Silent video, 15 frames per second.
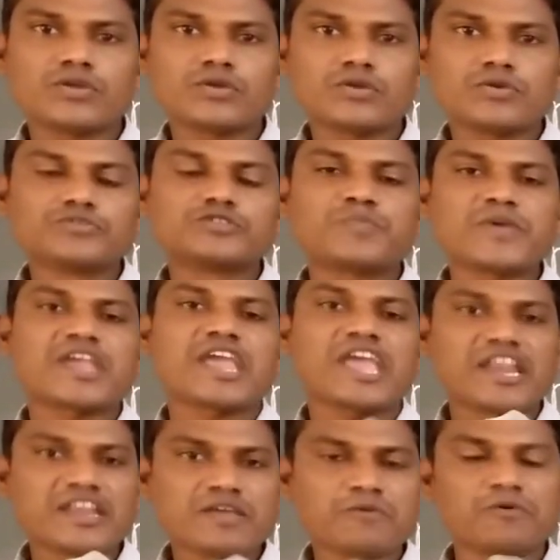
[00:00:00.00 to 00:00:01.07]
you speak
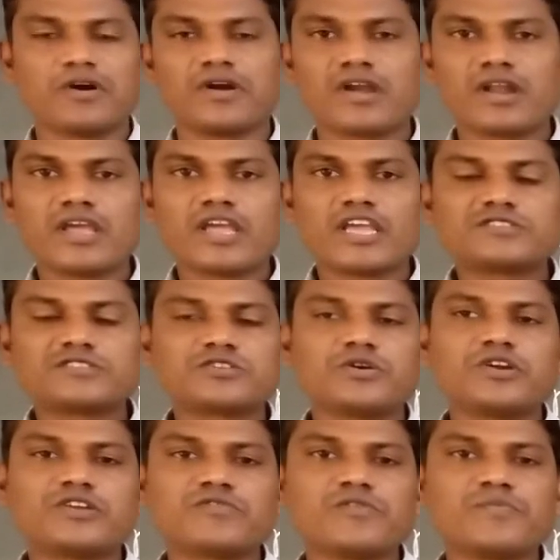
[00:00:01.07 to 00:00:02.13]
any word, so
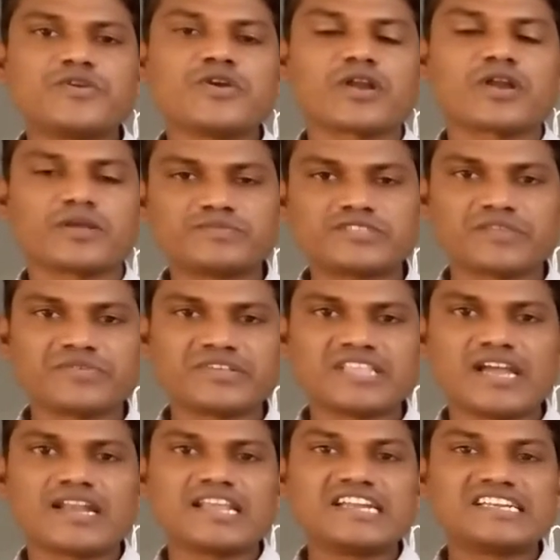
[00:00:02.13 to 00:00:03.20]
it will be you are observing
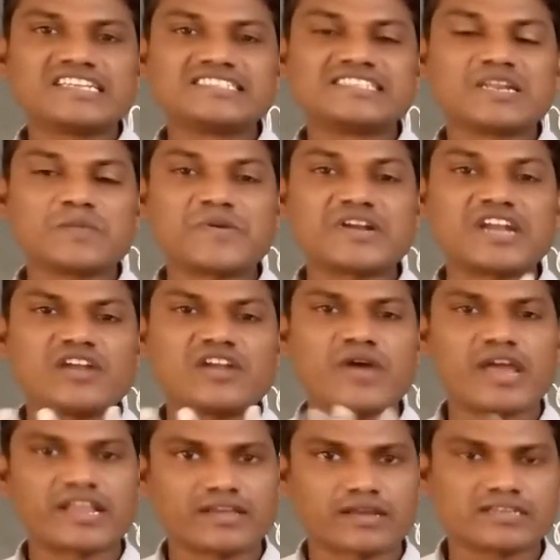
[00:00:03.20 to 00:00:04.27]
that it is repeated you are here.